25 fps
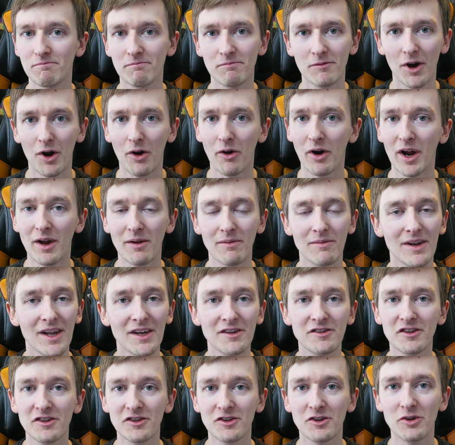all right,
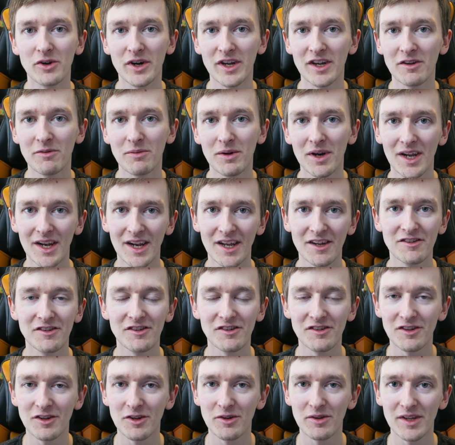let's just go into it. Let's
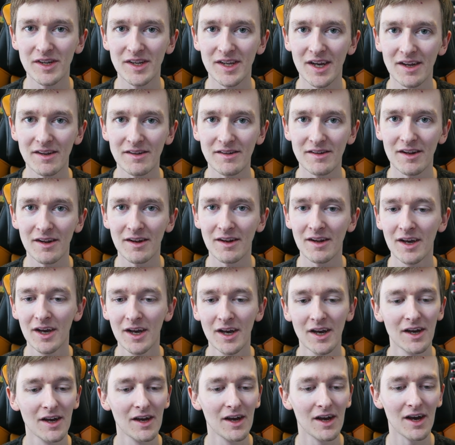just do the test. And
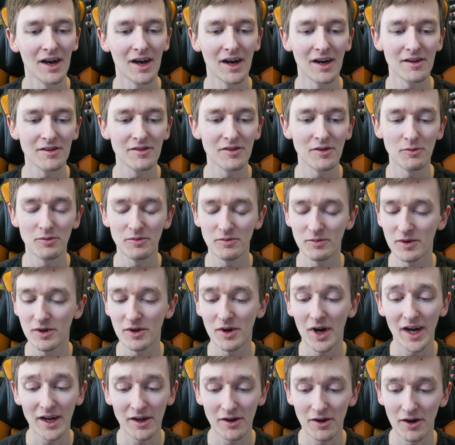so
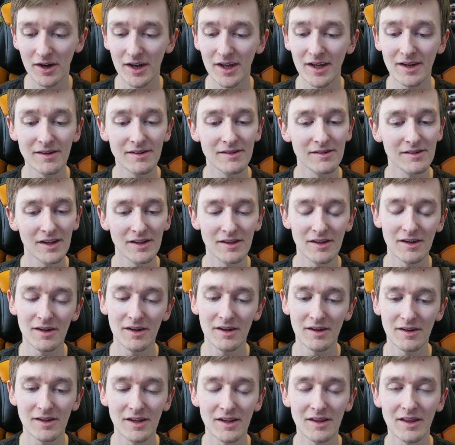I got in, did
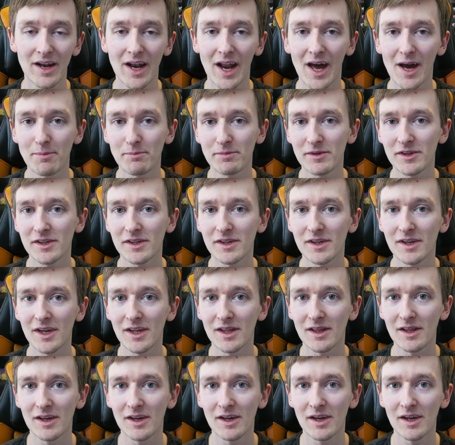the laps
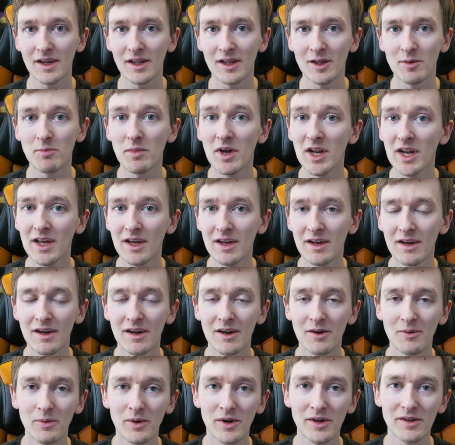in the Mini,
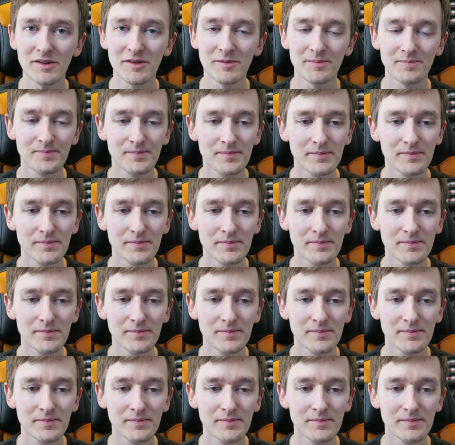it was,